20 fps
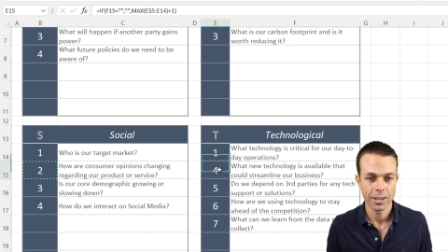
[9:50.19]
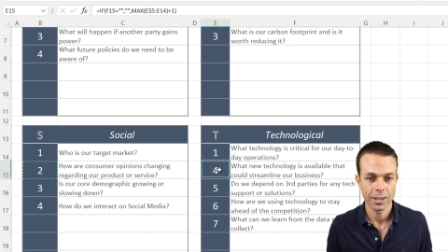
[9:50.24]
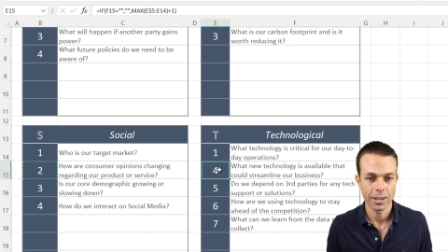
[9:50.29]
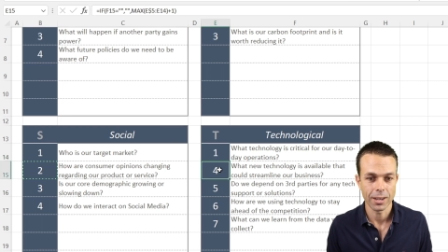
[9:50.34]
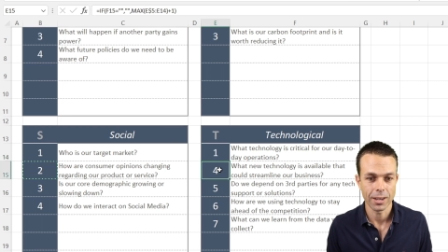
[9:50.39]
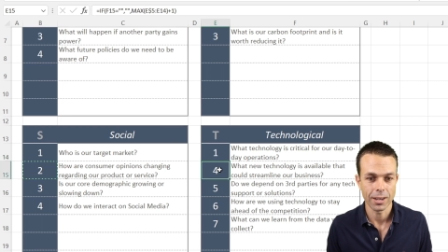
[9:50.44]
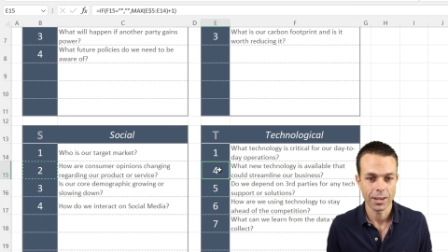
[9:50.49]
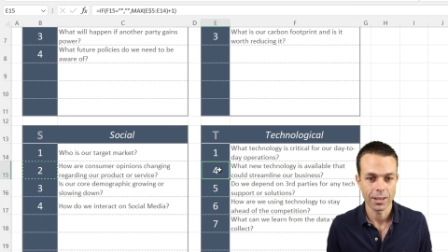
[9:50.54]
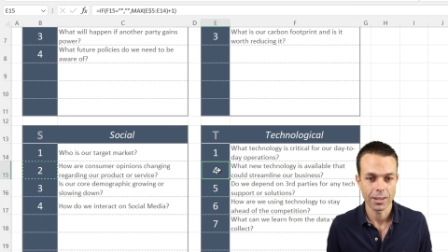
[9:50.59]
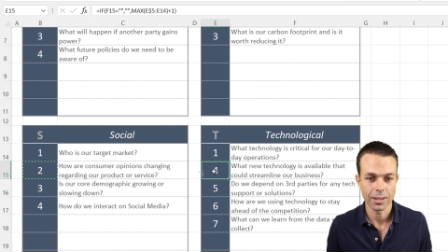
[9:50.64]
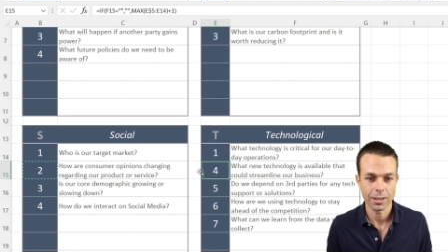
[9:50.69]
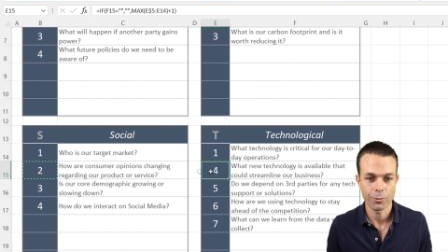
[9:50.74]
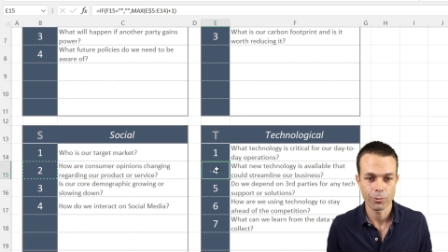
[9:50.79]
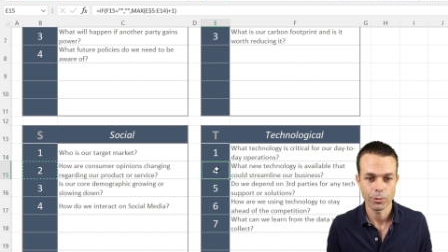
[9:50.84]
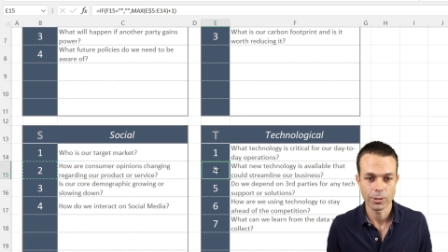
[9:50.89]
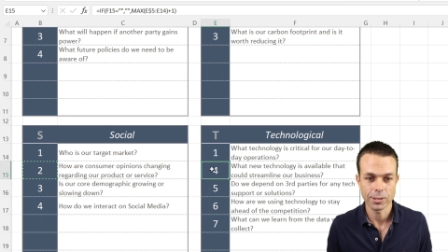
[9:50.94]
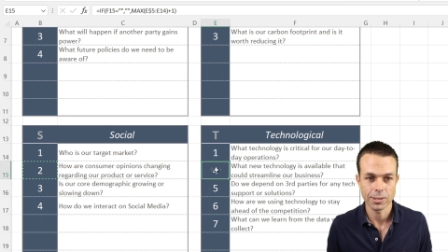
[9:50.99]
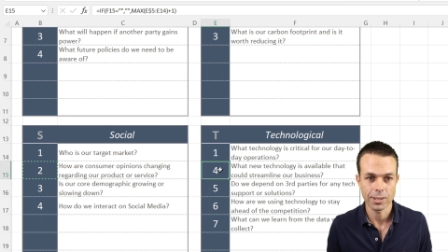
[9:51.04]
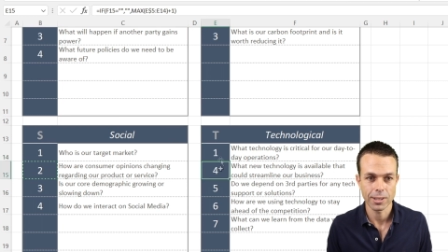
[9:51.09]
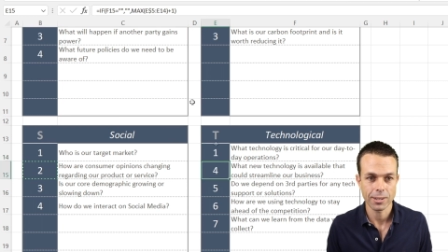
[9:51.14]
Uh, if
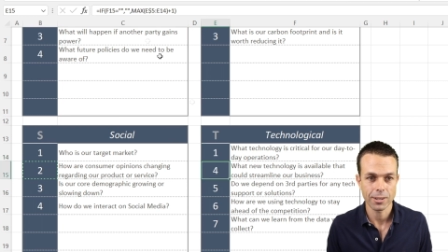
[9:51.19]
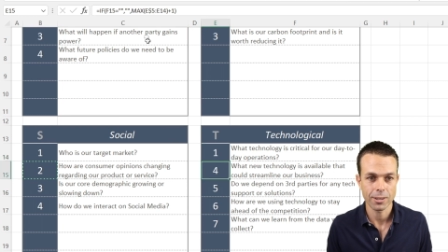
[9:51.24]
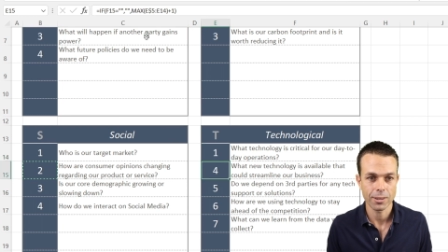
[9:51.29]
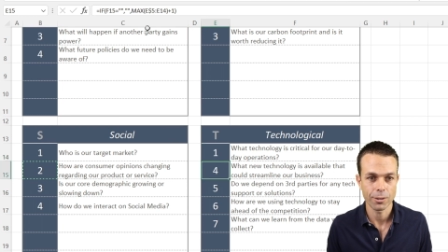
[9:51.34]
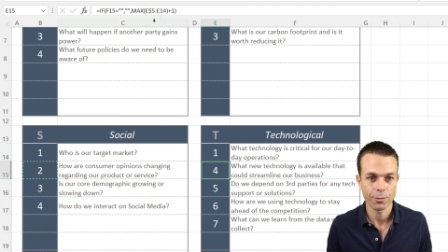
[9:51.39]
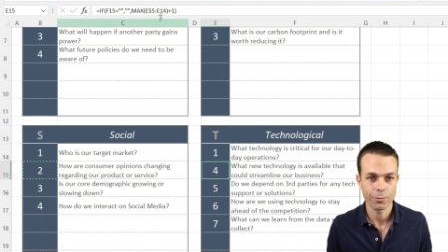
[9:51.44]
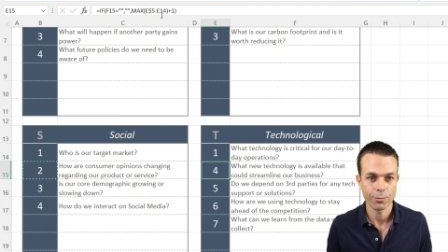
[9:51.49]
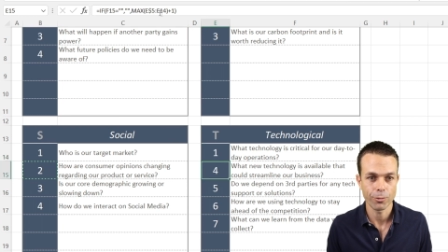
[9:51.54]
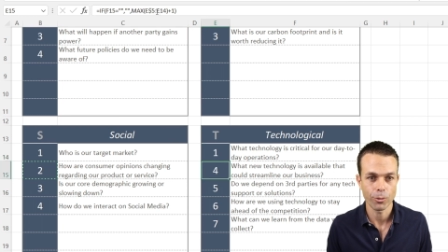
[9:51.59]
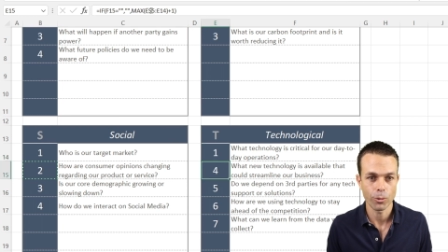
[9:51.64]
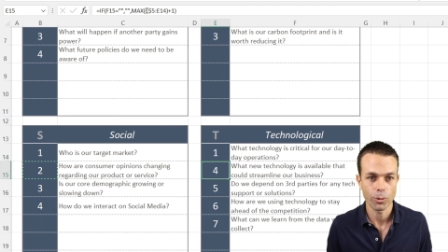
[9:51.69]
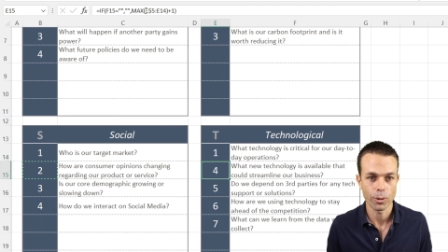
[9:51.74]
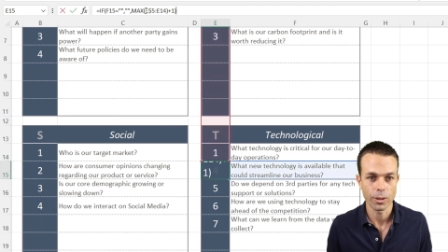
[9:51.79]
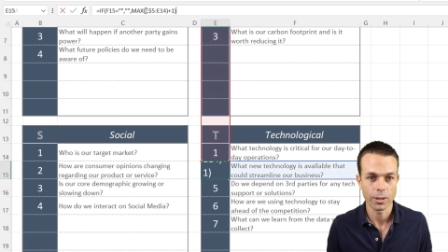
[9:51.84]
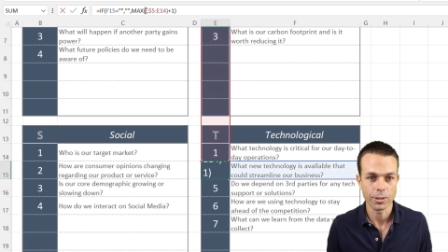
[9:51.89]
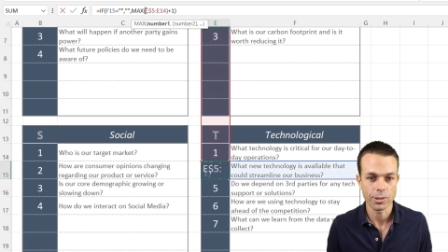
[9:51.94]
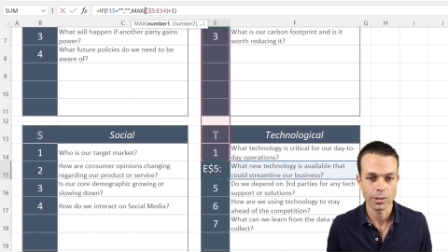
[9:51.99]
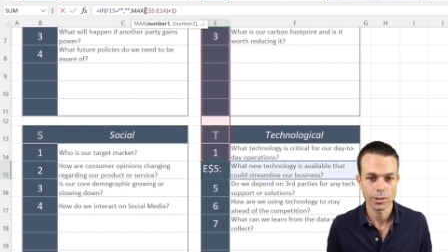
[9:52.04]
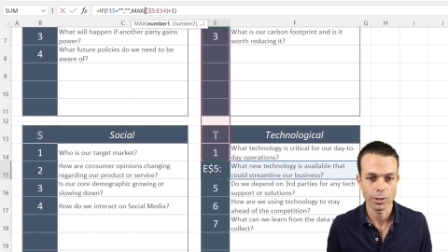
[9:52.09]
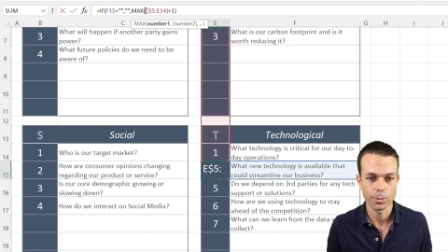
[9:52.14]
we select the four
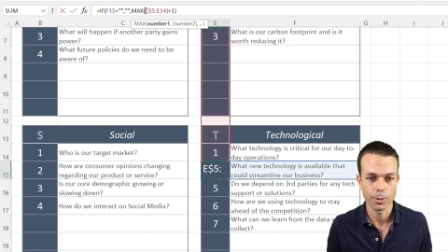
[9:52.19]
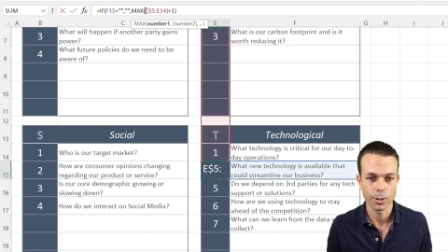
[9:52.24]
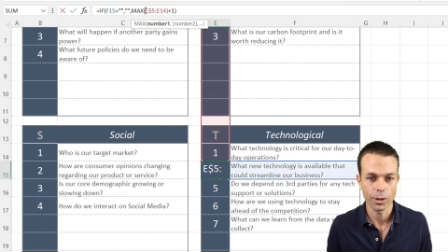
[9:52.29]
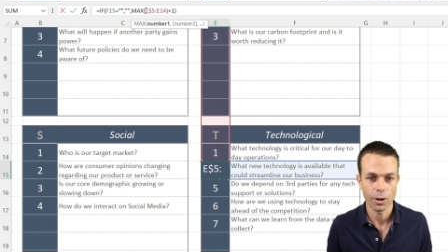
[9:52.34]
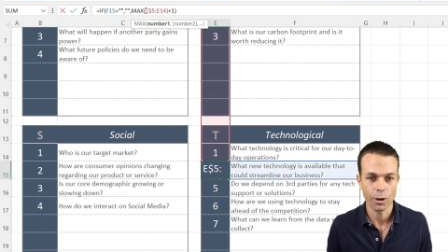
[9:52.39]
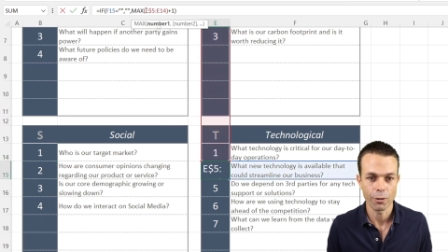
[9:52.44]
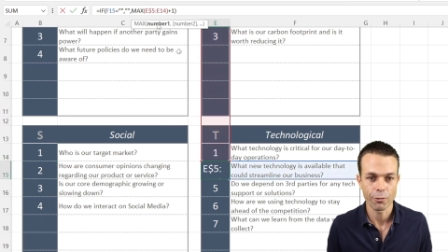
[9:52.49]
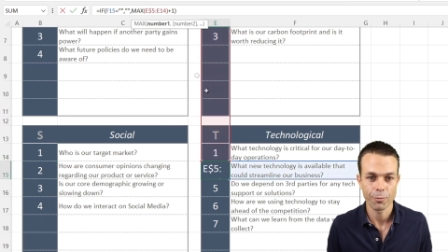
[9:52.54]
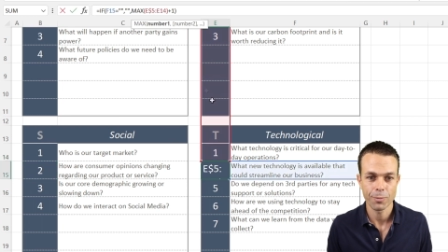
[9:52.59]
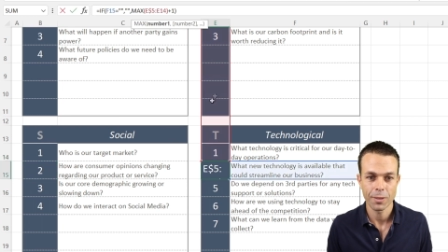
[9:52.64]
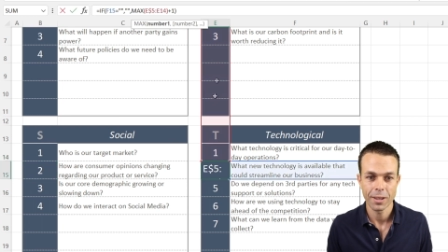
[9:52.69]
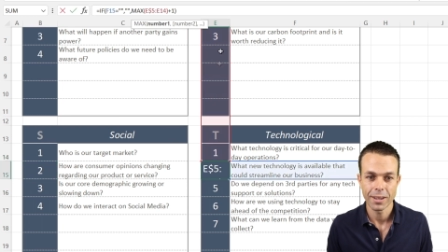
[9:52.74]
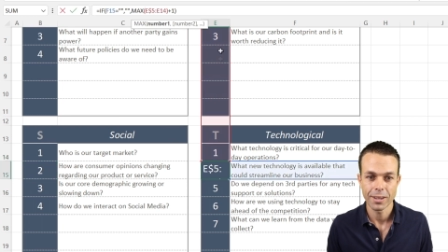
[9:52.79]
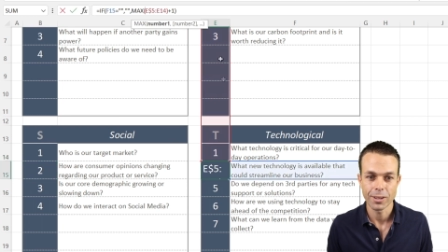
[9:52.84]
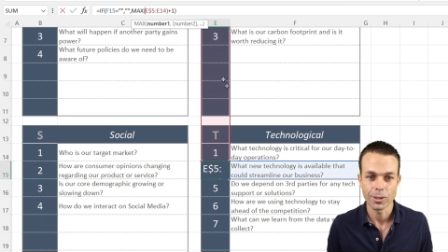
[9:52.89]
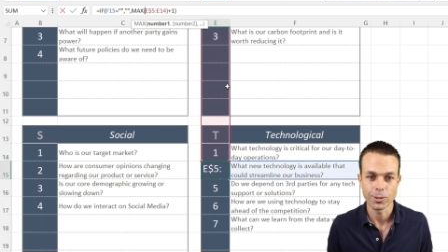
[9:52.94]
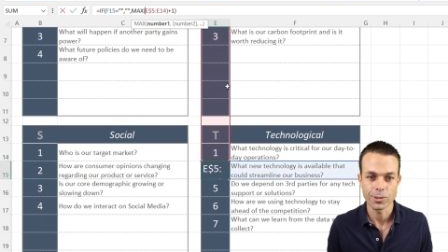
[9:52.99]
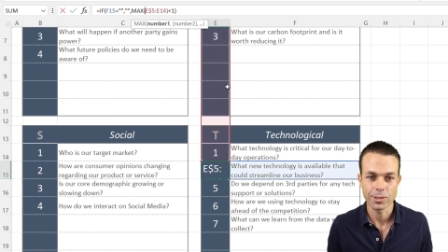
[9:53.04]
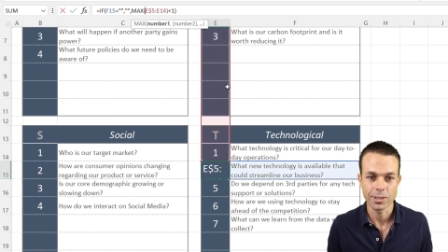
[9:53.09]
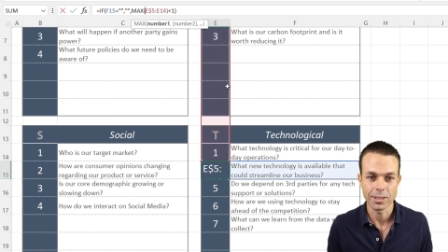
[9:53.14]
that's a little bit off,
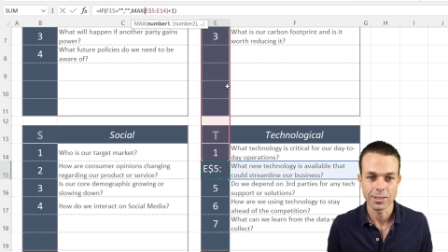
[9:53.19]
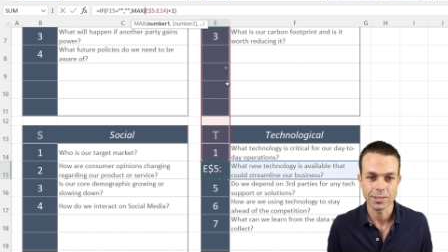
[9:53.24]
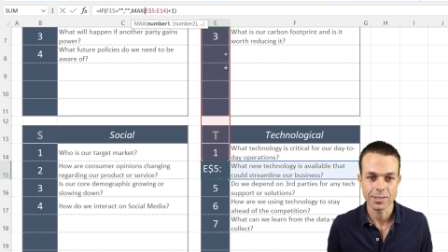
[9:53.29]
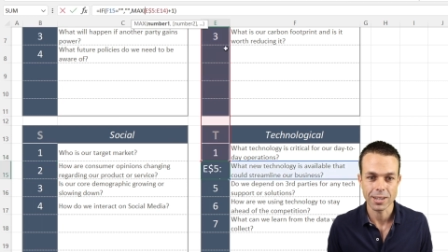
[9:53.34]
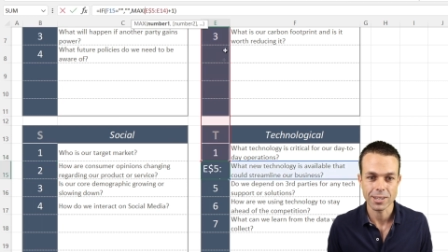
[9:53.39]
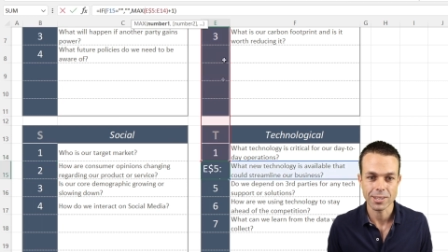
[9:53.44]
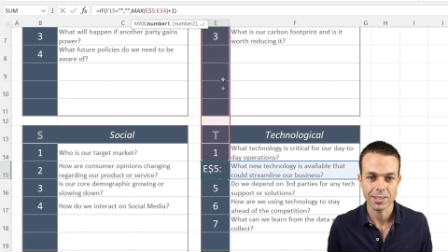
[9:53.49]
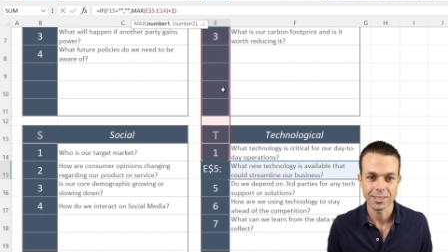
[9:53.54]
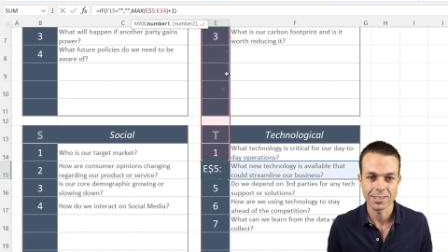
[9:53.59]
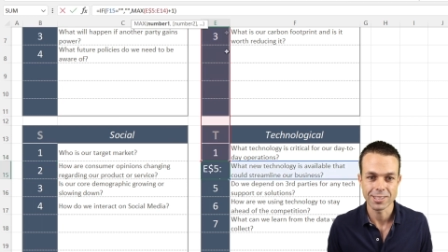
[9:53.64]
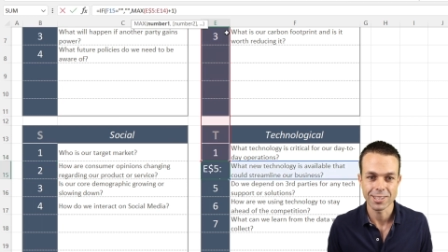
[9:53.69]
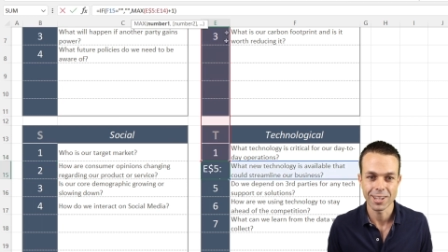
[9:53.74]
you'll see it's actually